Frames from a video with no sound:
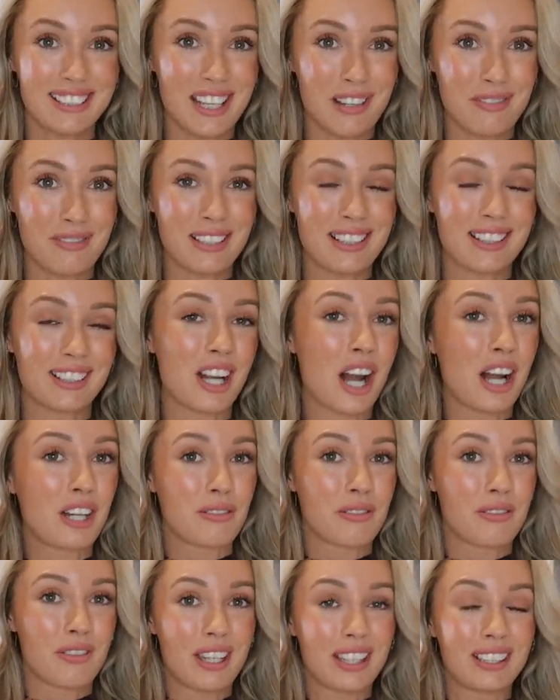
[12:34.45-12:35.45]
Definitely the kind
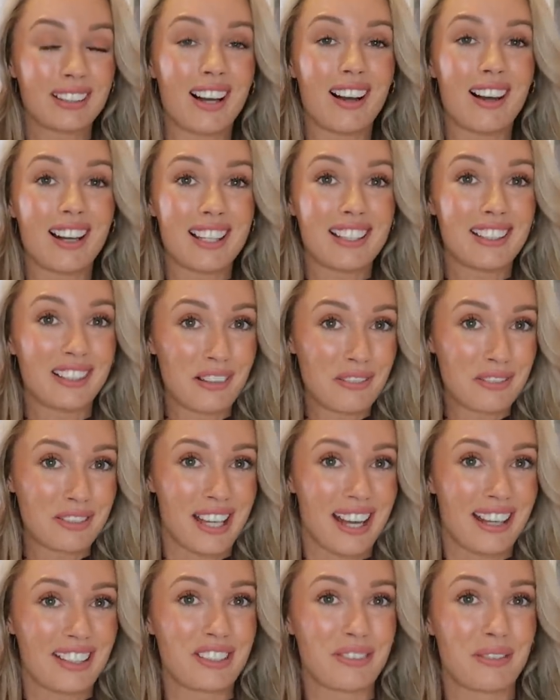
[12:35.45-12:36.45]
of thing that I love
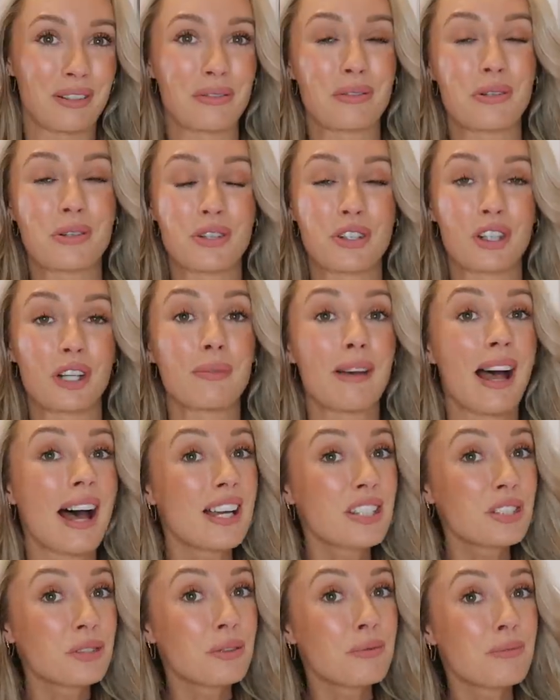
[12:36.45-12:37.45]
to add to my wardrobe
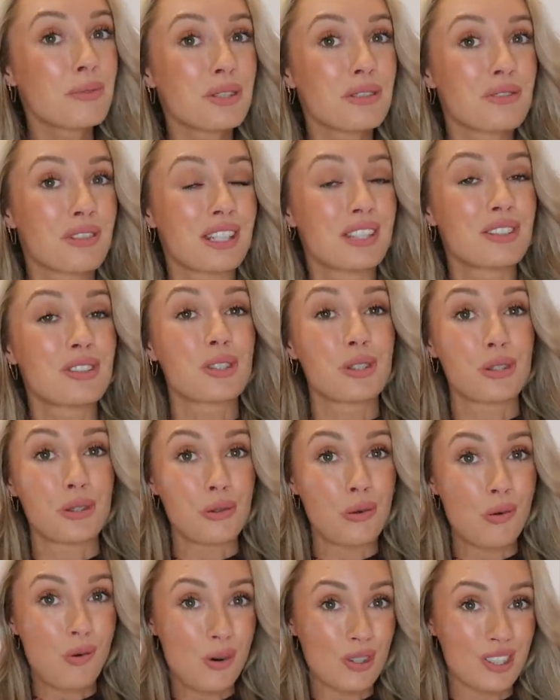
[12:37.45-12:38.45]
as we move
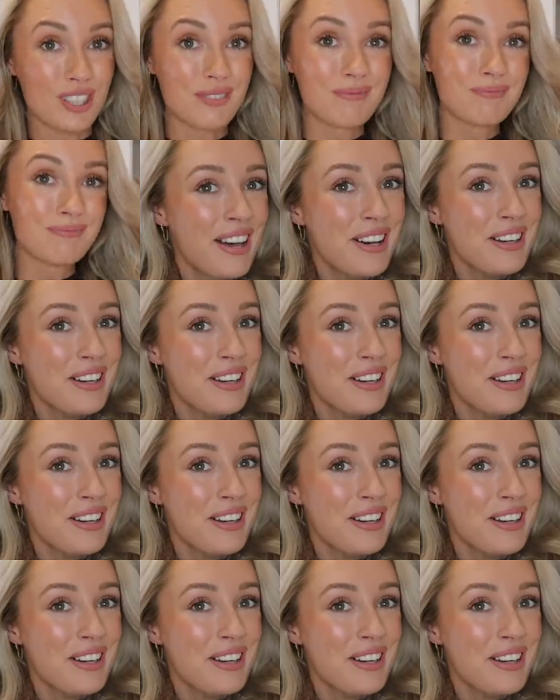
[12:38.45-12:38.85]
into autumn.